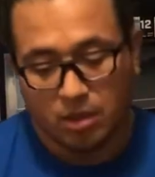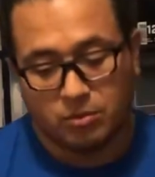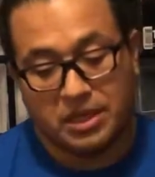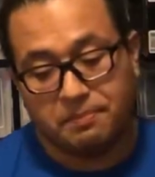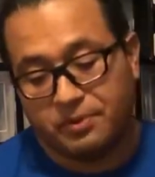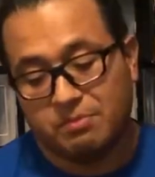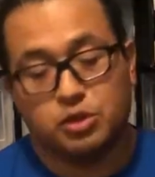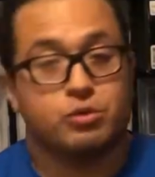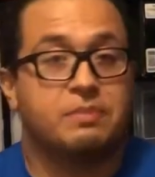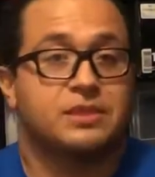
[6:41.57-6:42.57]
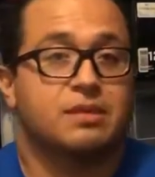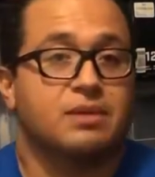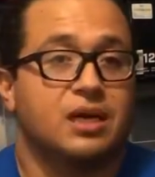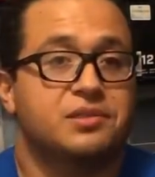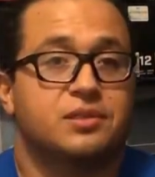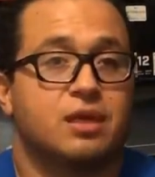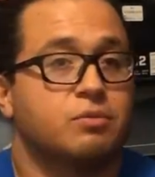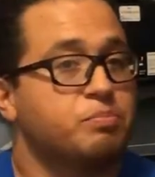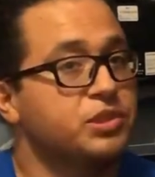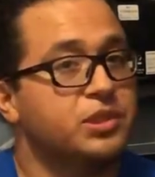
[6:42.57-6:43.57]
Well, that pretty much wraps it up, guys. I
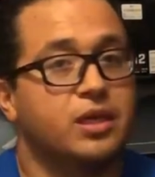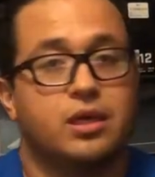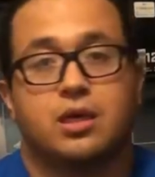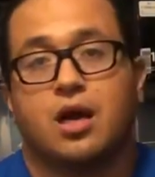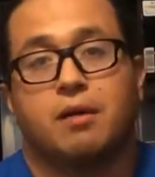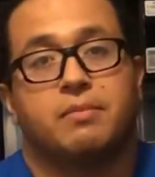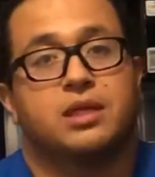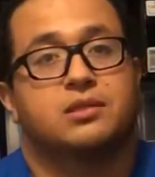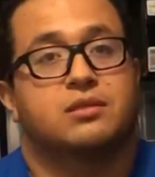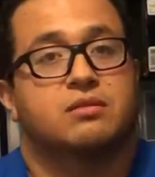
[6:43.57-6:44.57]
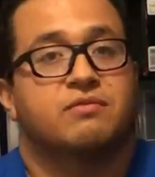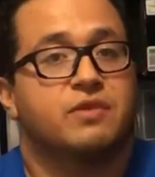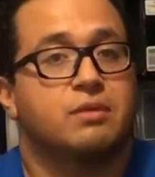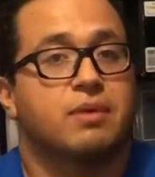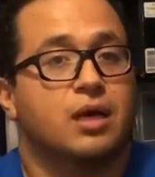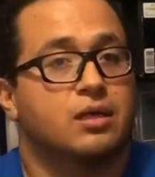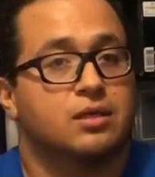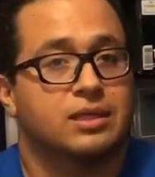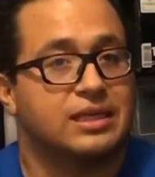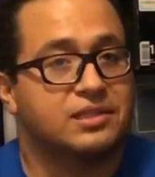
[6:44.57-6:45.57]
would appreciate any comments, feedback.
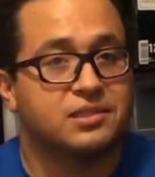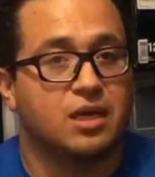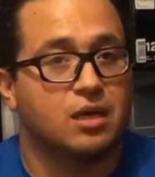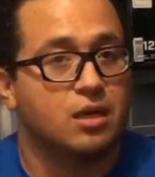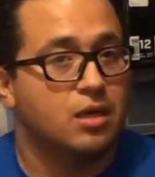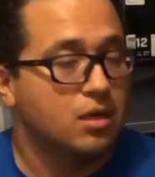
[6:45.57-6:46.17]
Like I said,